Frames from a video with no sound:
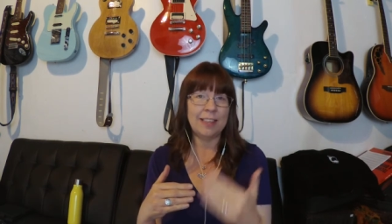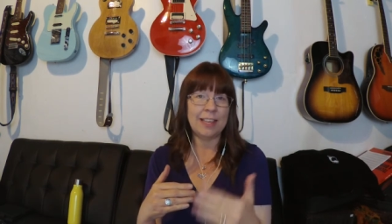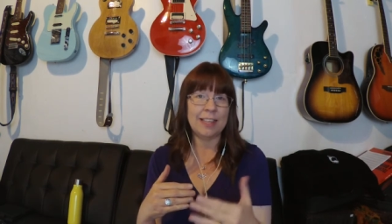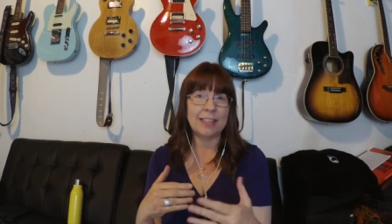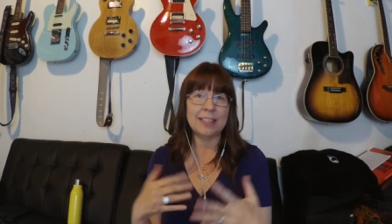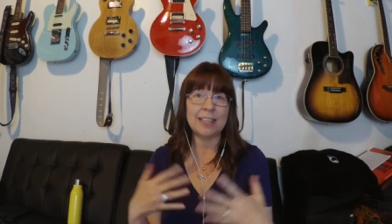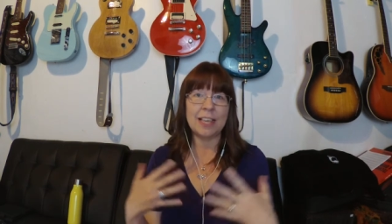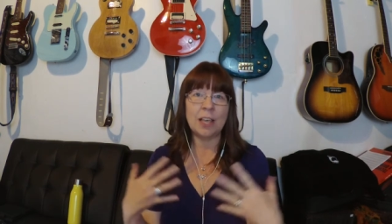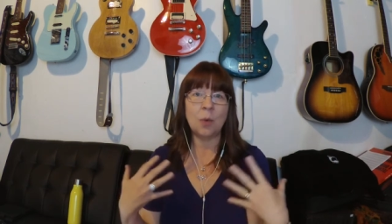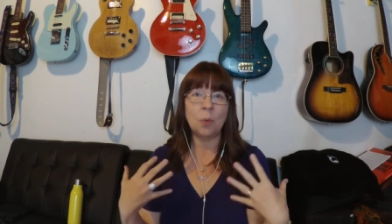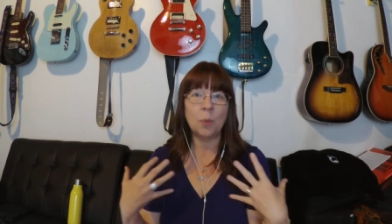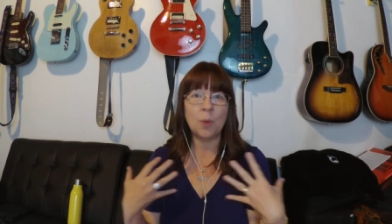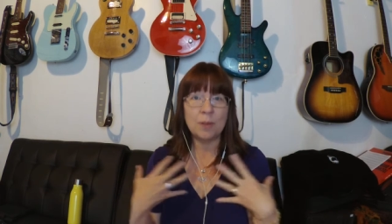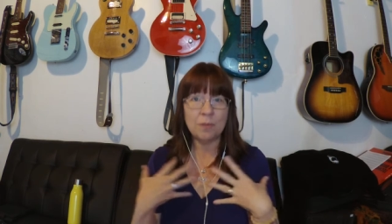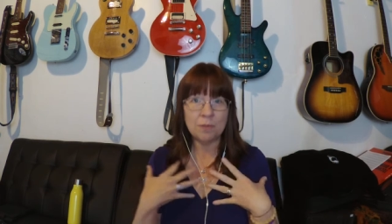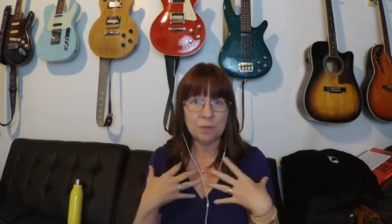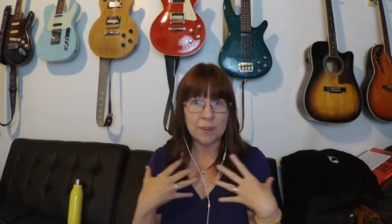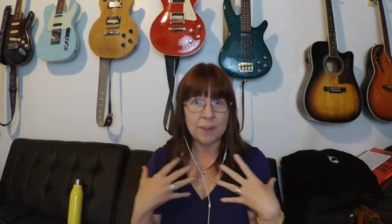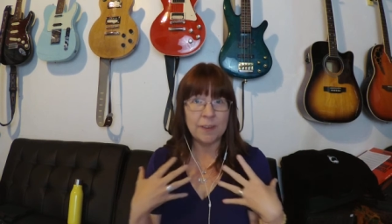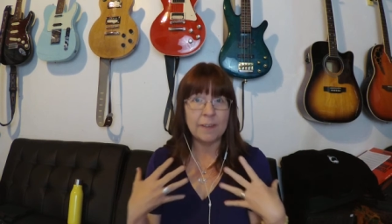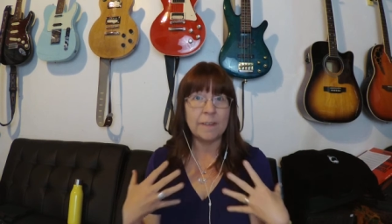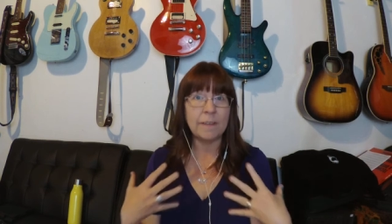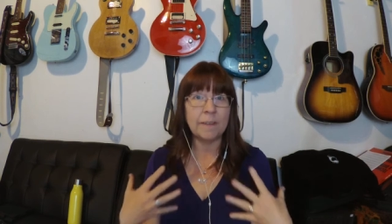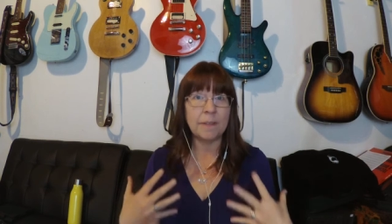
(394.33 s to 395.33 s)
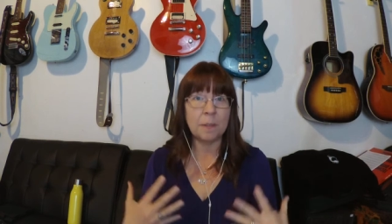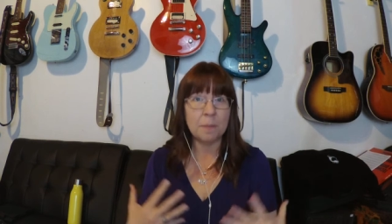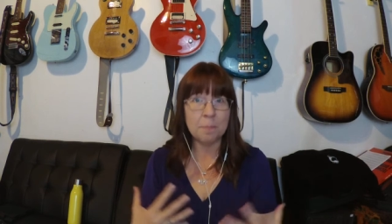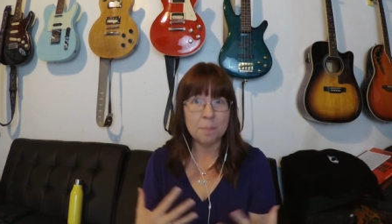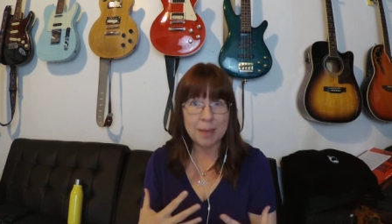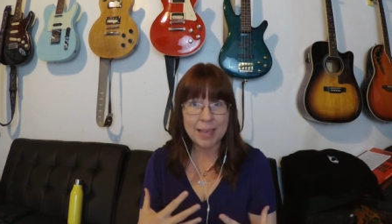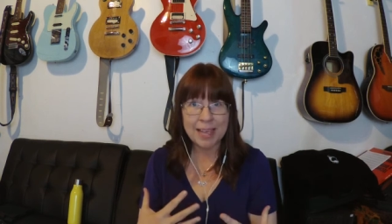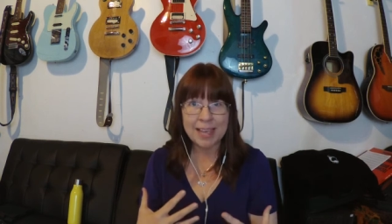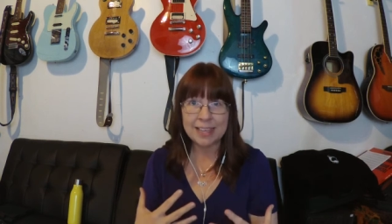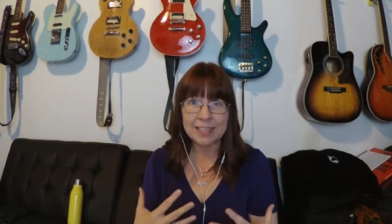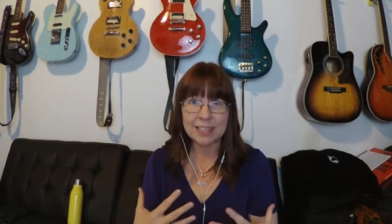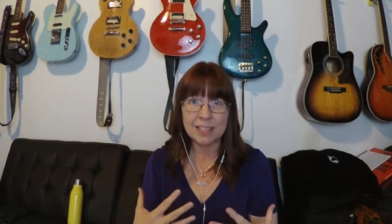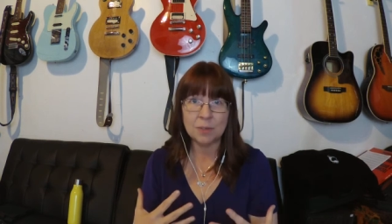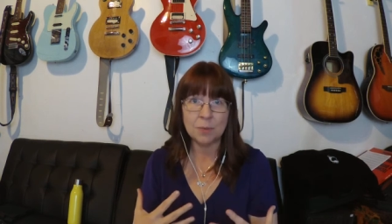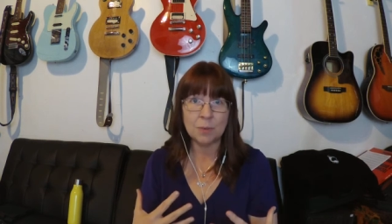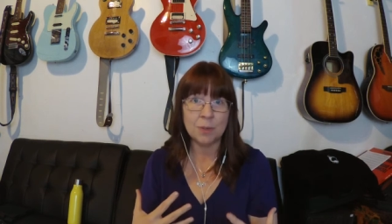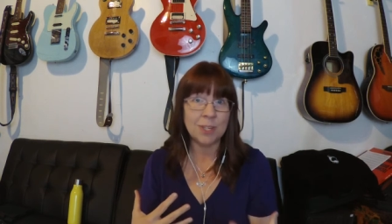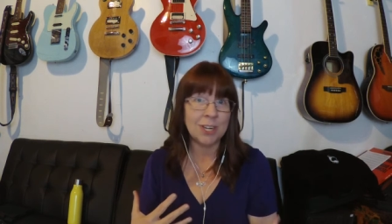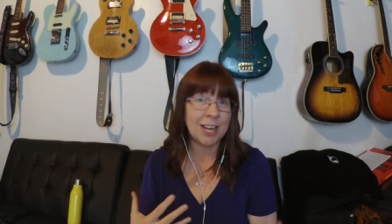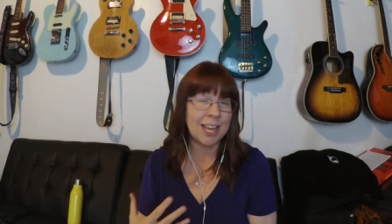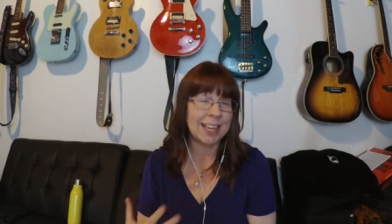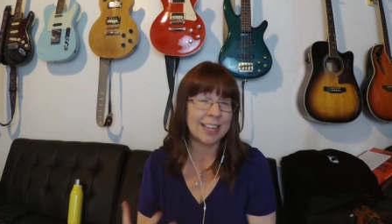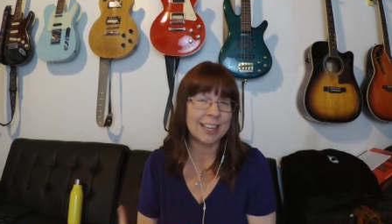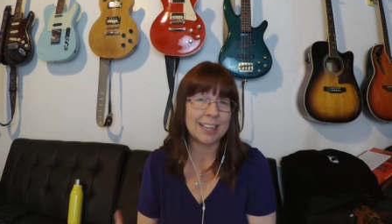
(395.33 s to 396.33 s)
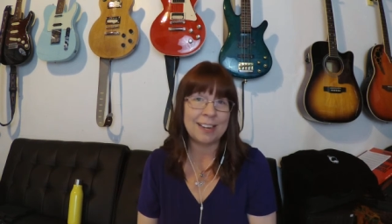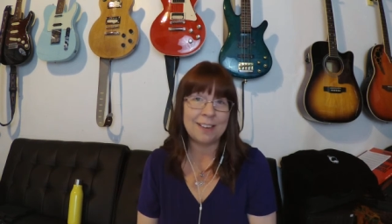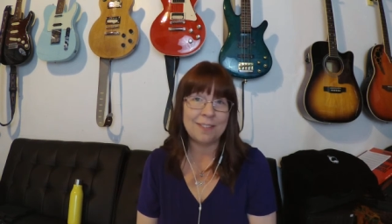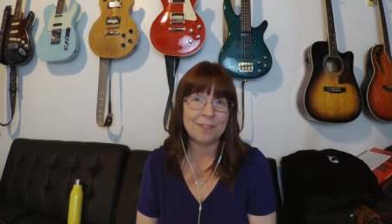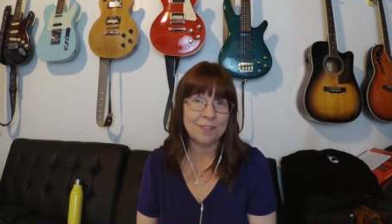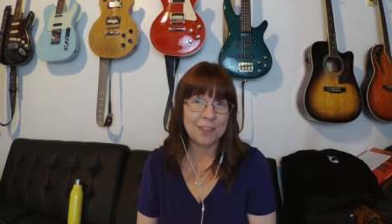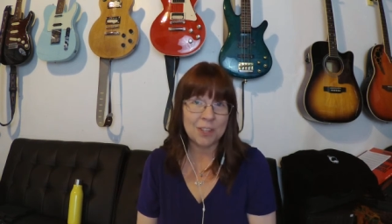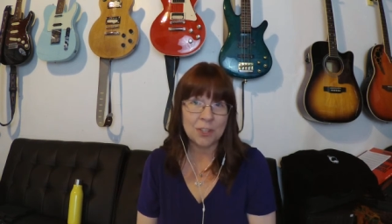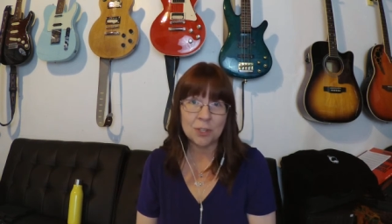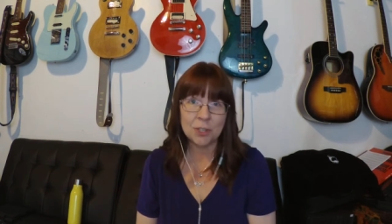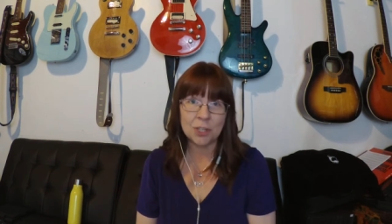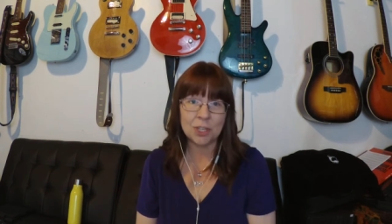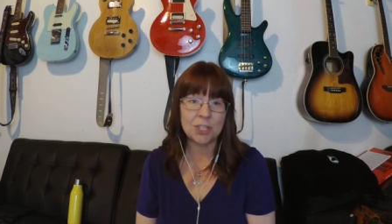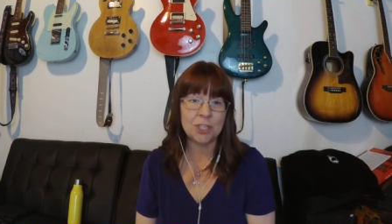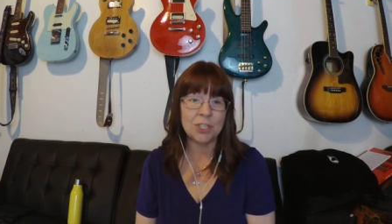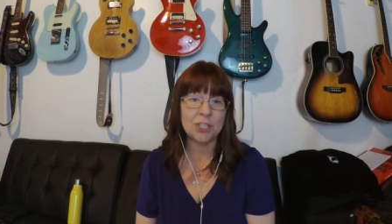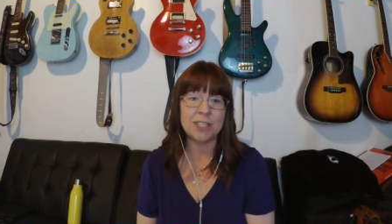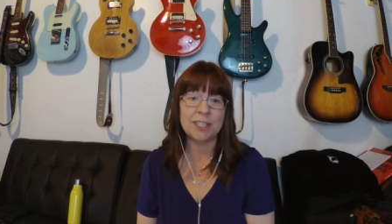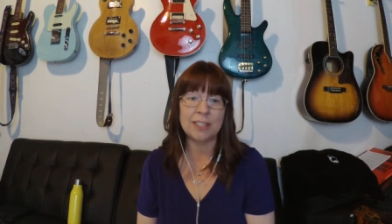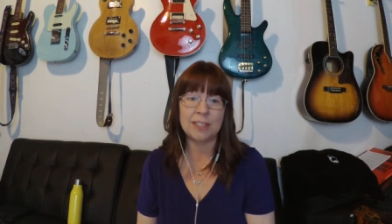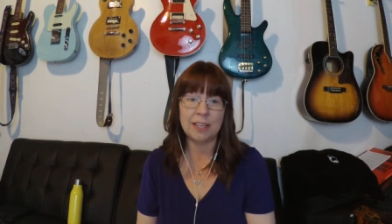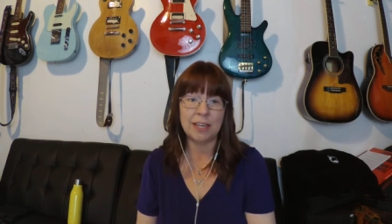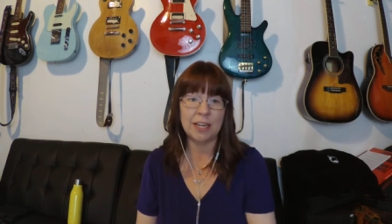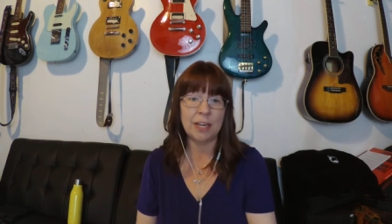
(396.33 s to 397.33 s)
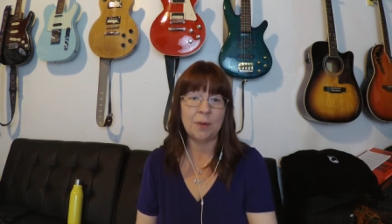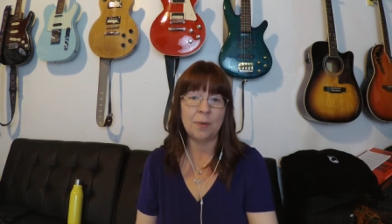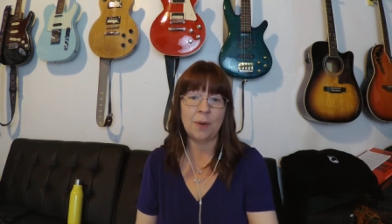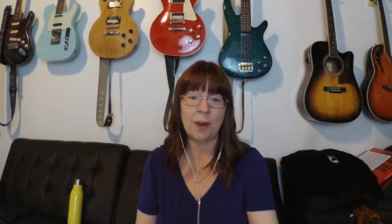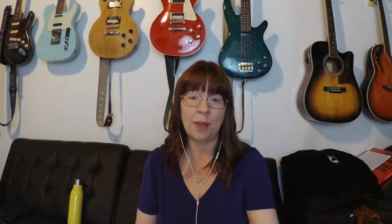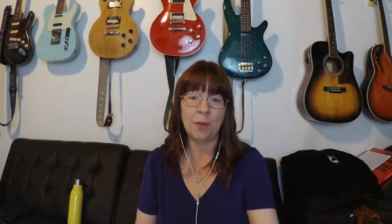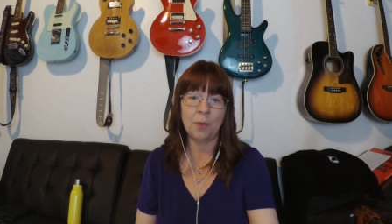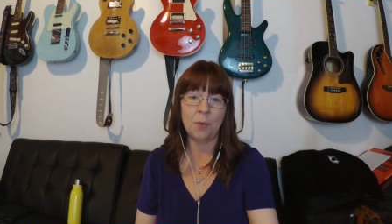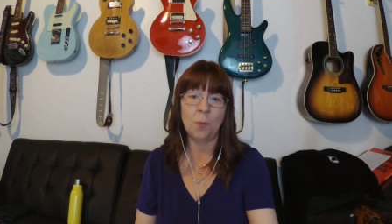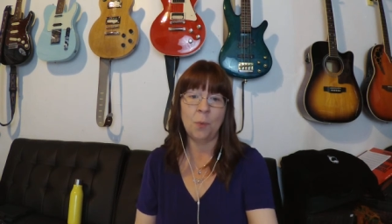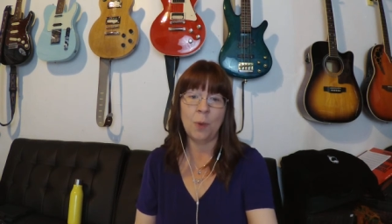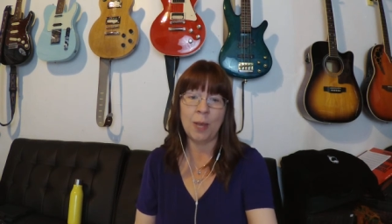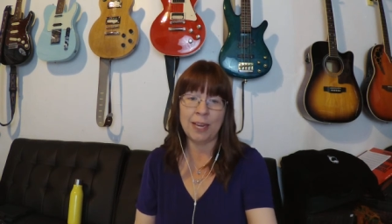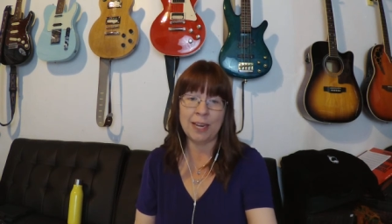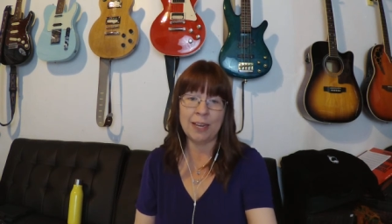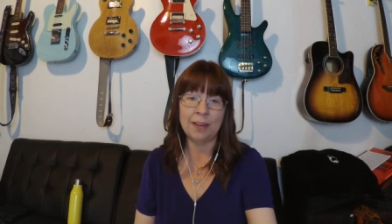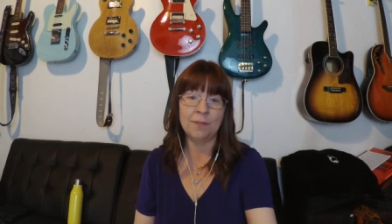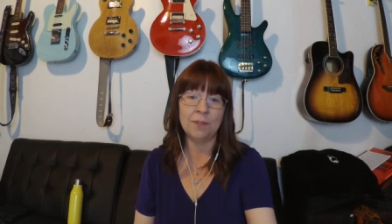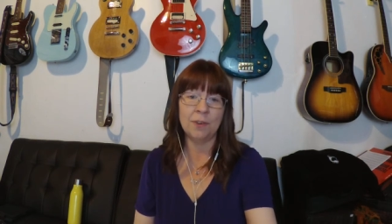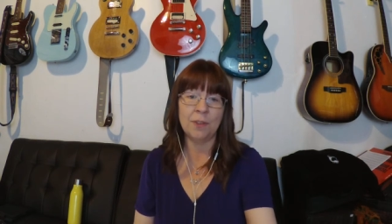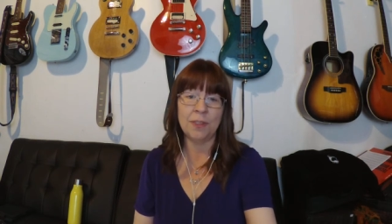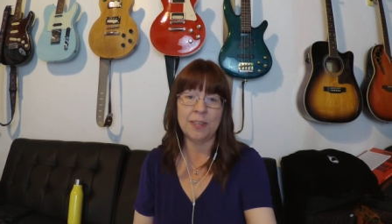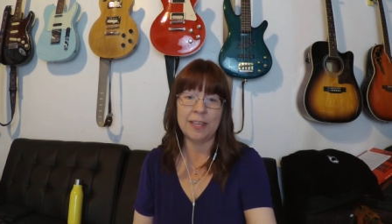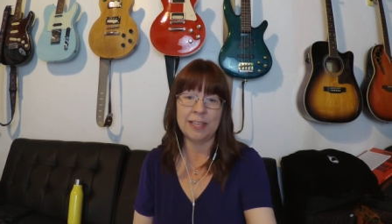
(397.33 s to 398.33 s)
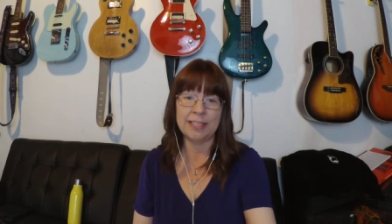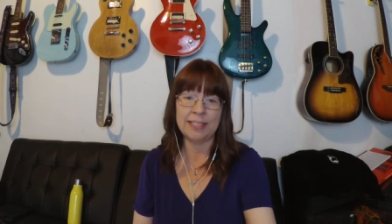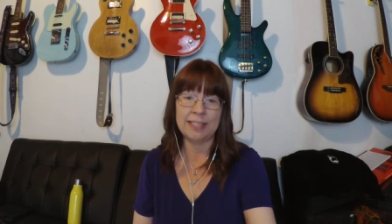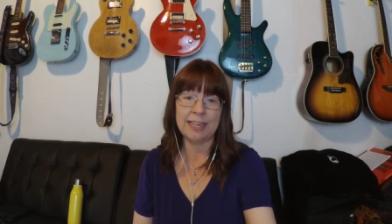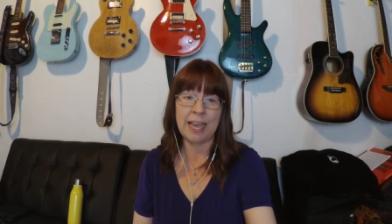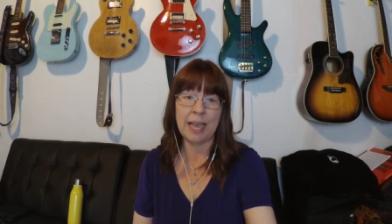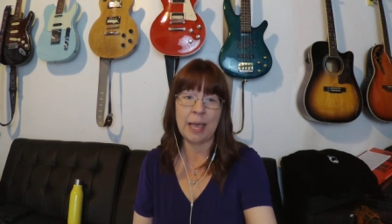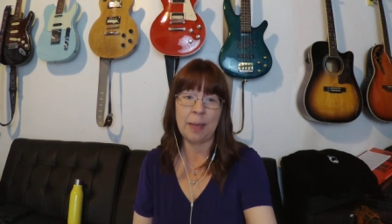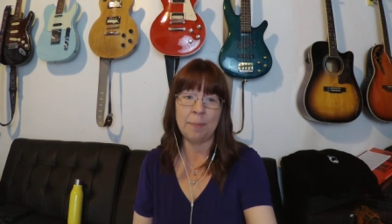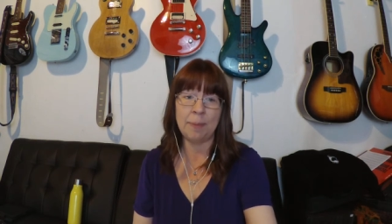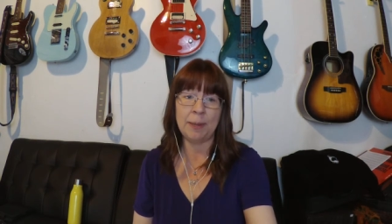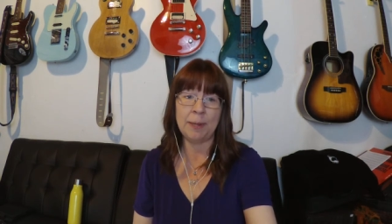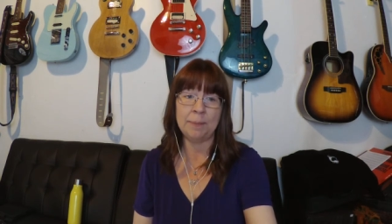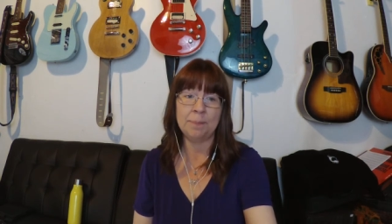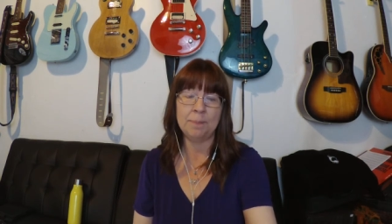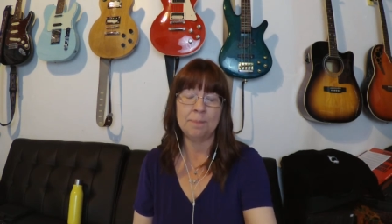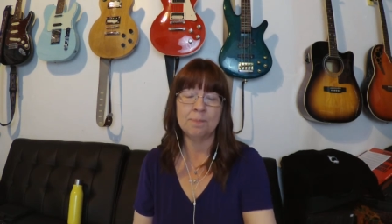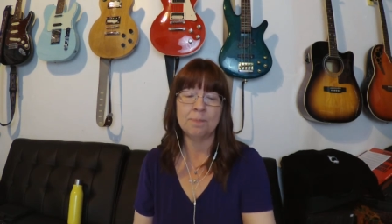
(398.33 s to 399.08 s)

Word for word: That's how we feel the best. We're not going to feel good just sitting around waiting for things to happen.